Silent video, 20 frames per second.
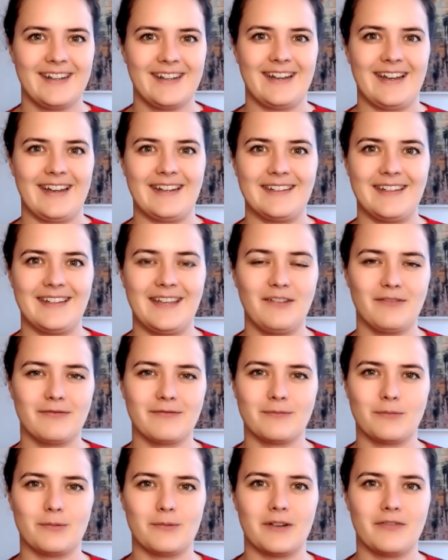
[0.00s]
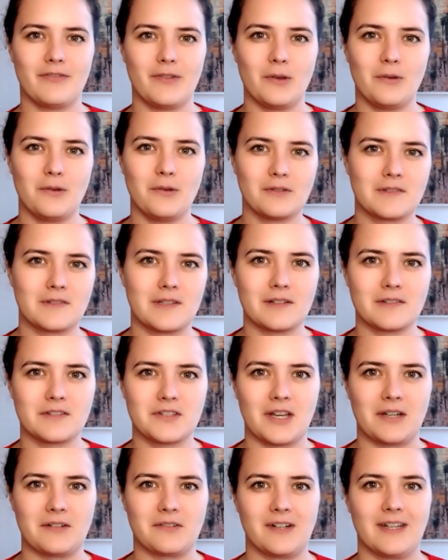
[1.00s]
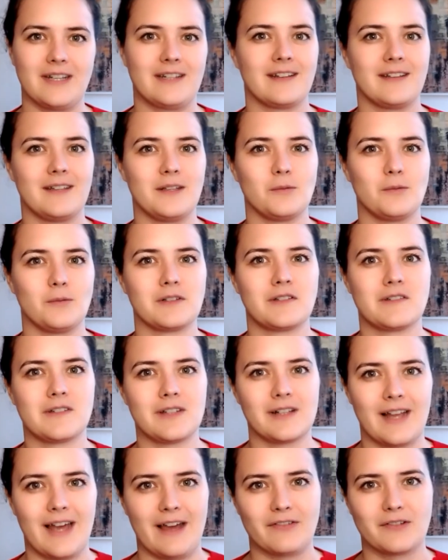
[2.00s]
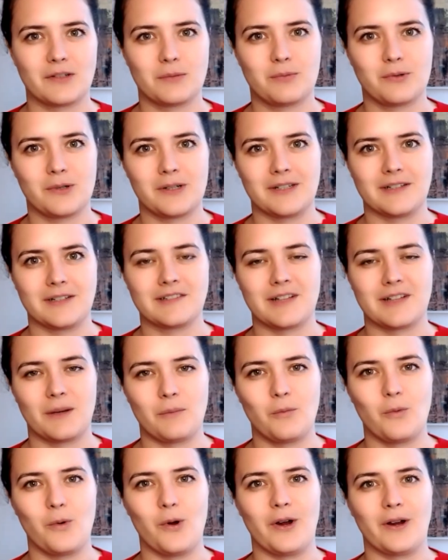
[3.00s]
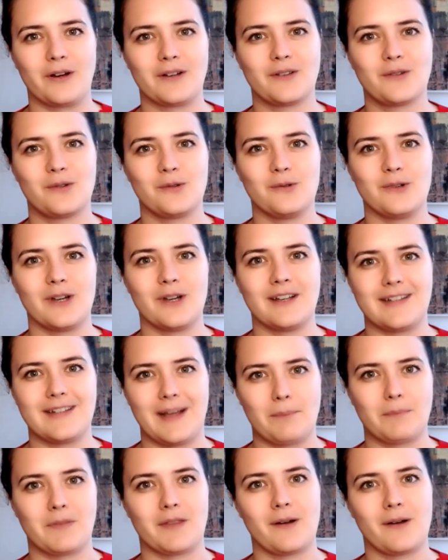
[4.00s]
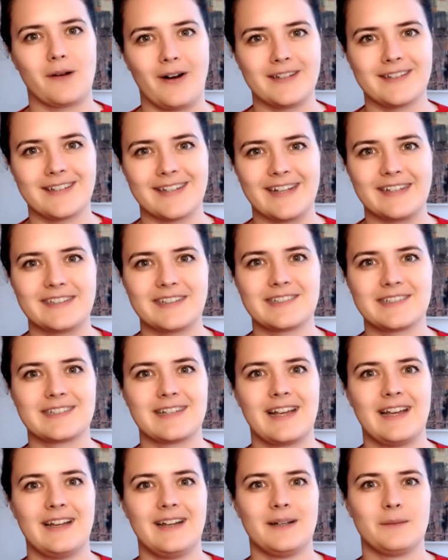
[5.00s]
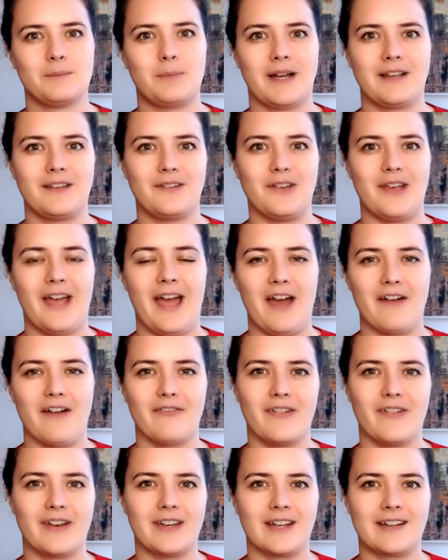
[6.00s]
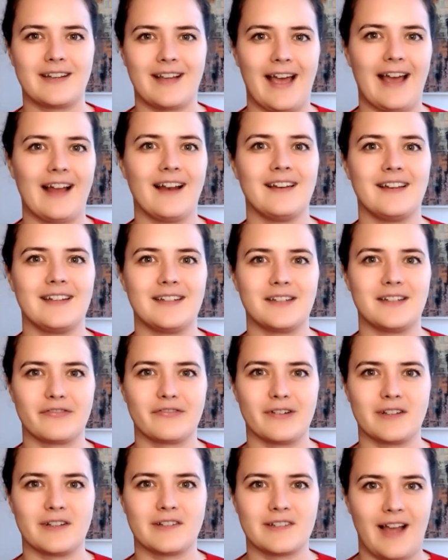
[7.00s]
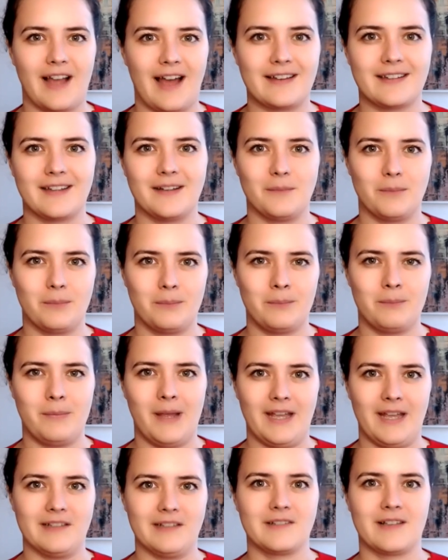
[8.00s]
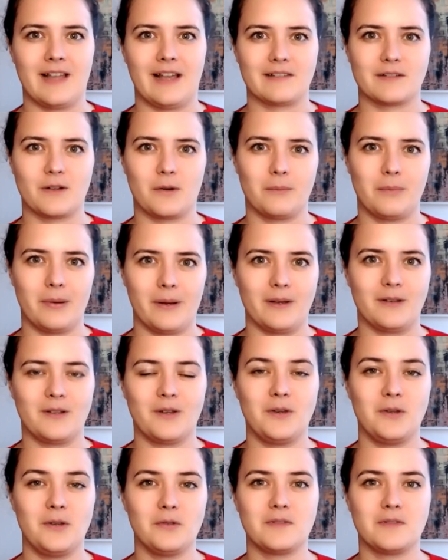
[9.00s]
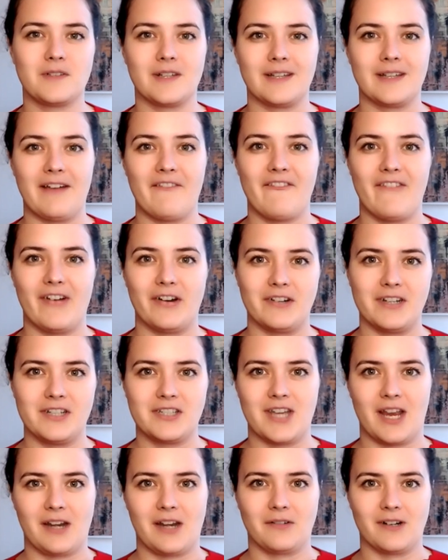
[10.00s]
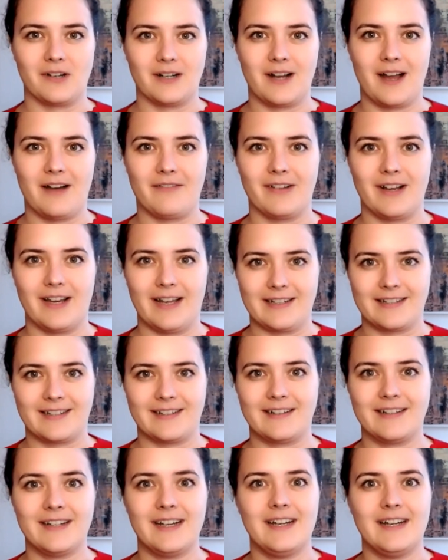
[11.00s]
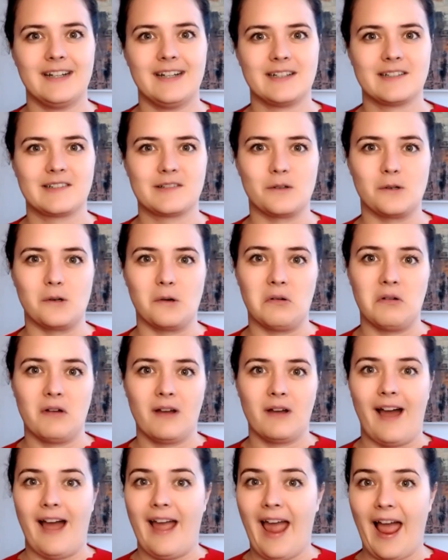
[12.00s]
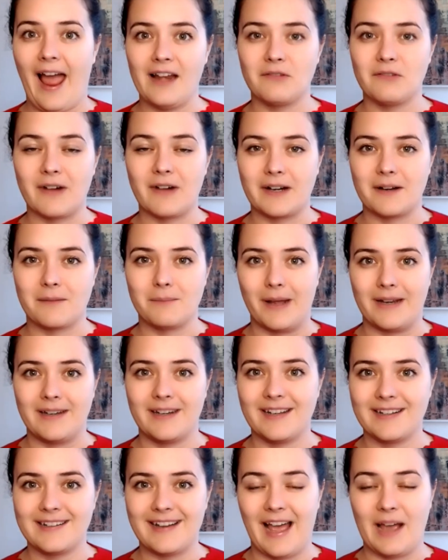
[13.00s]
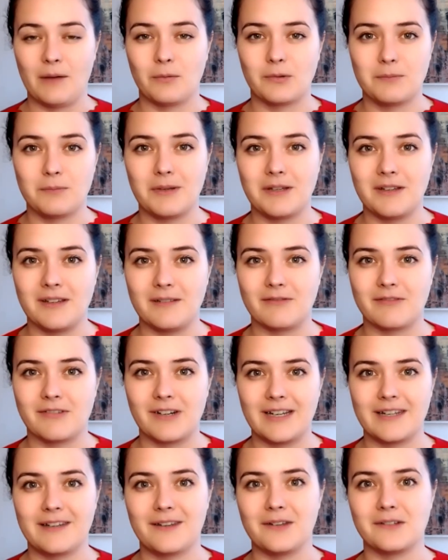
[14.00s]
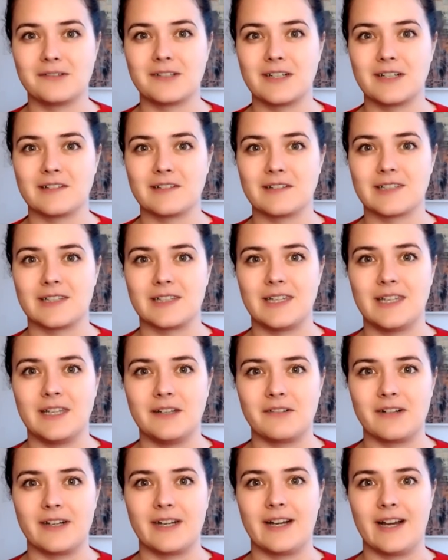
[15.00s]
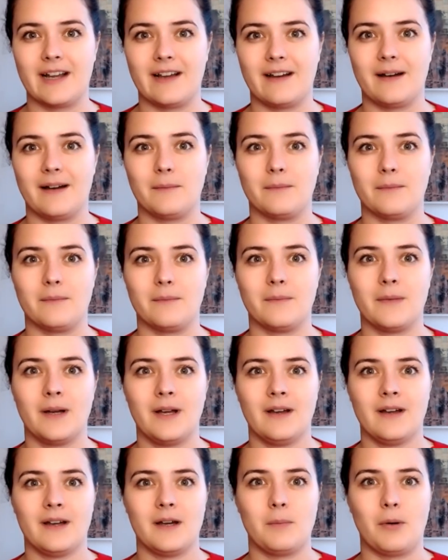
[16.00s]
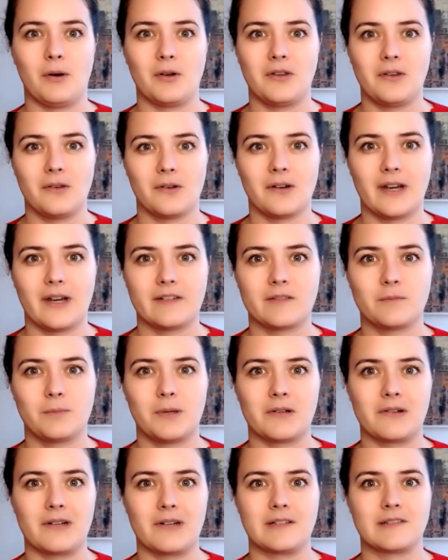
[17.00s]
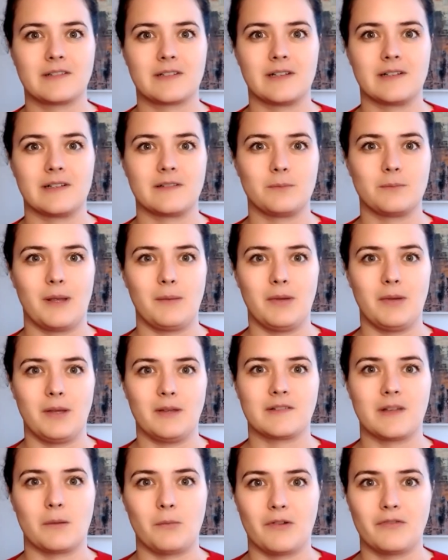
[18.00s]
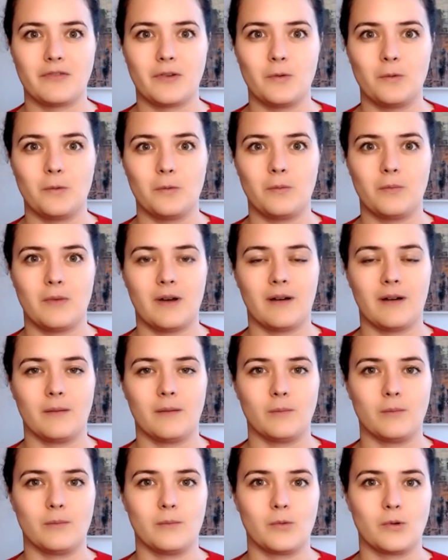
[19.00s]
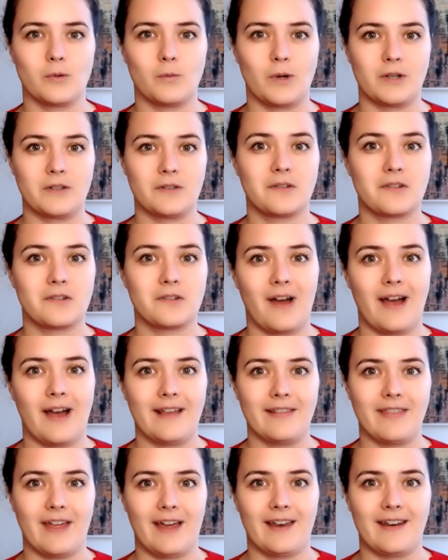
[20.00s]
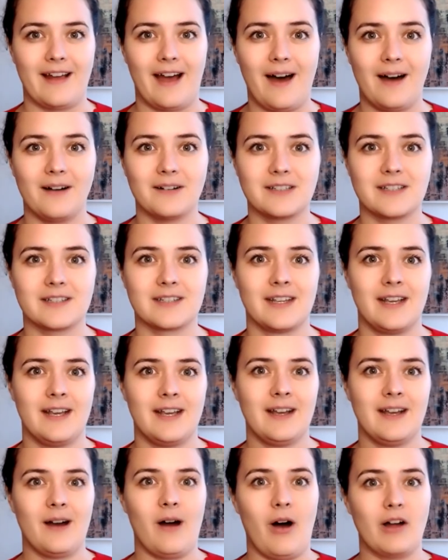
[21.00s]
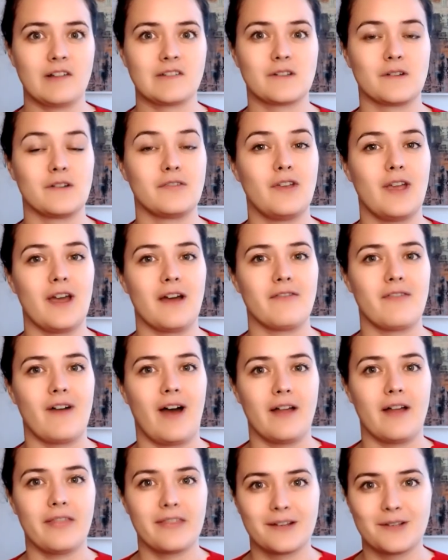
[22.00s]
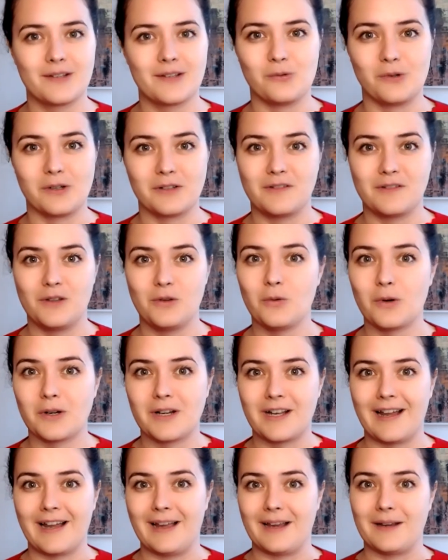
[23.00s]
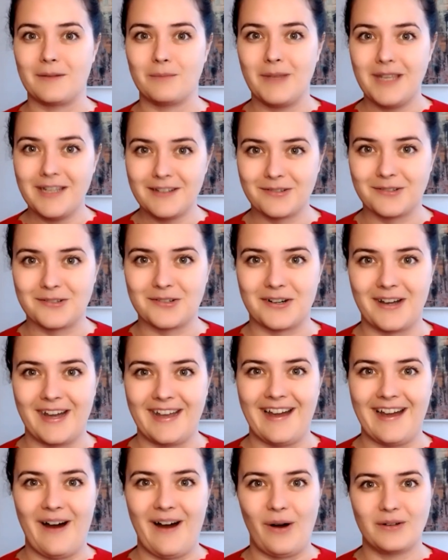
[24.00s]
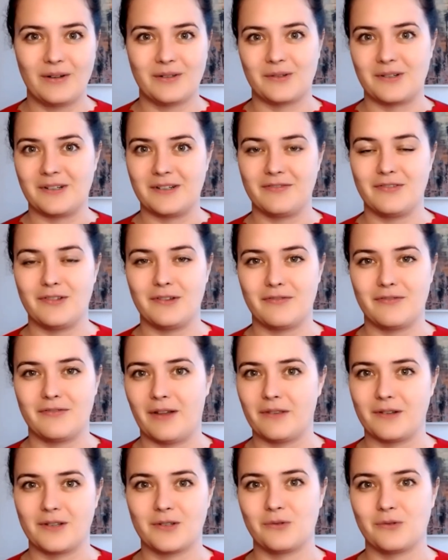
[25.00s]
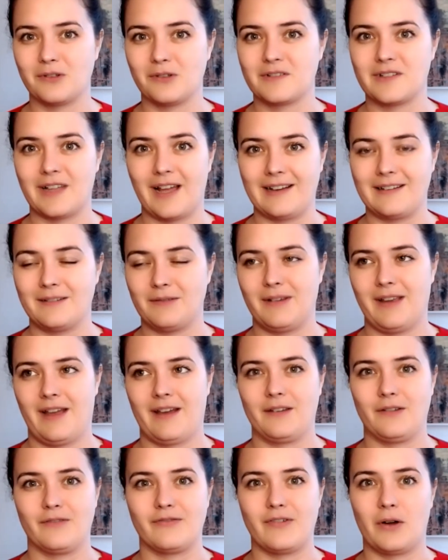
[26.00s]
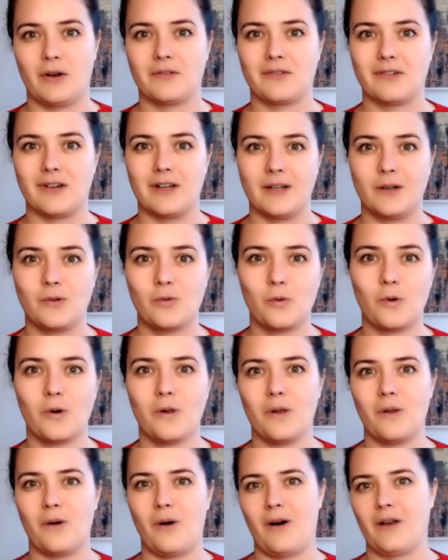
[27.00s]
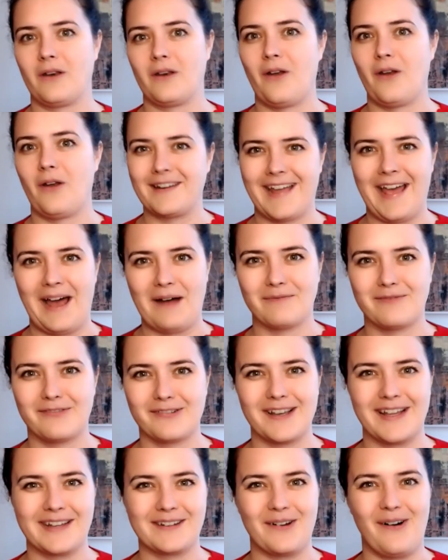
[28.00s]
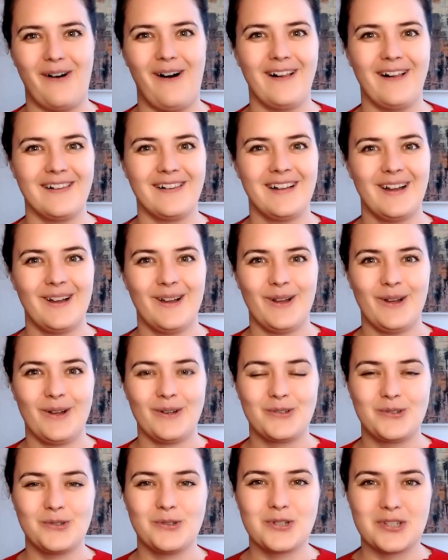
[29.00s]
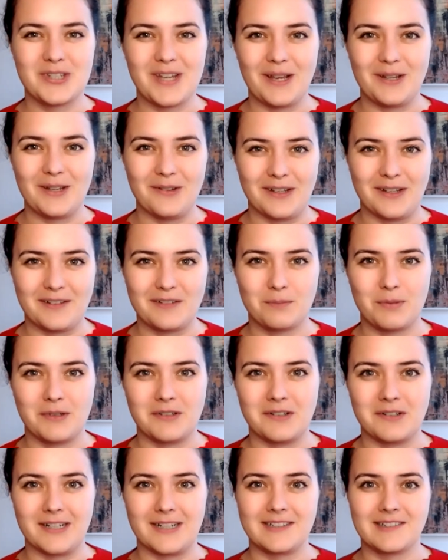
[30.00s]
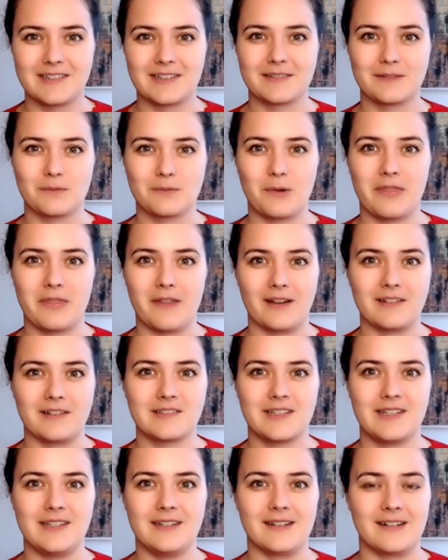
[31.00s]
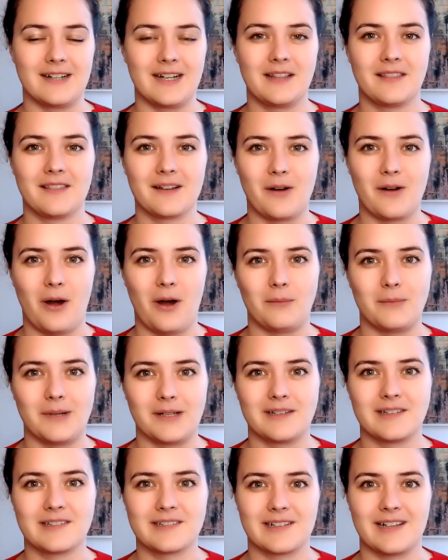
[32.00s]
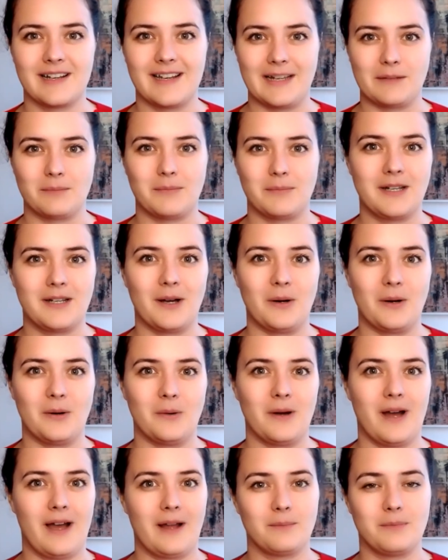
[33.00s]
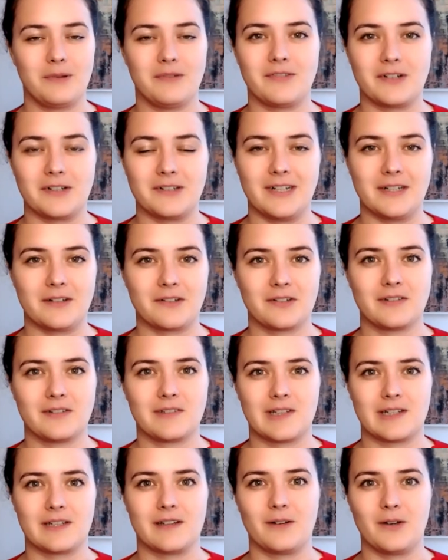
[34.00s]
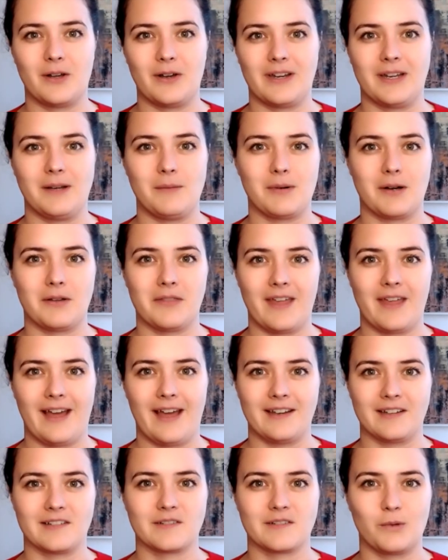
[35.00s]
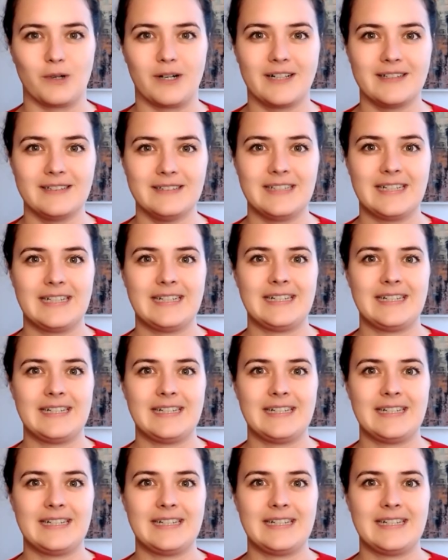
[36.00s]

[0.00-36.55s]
And even if you use this generator, you will still have to put in some work to adapt the contents, but you have an entirely different starting base as compared to using a very general cover letter. So I highly recommend it. I would be really curious in hearing um, about your experiences. Maybe some of you um, would want to try that out also if you have other tools you would like me to try out or if you have other tools that yeah you found really cool or not helpful at all do share your experiences with us here in the comments. Let me know. I'd be very interested in learning about that as well.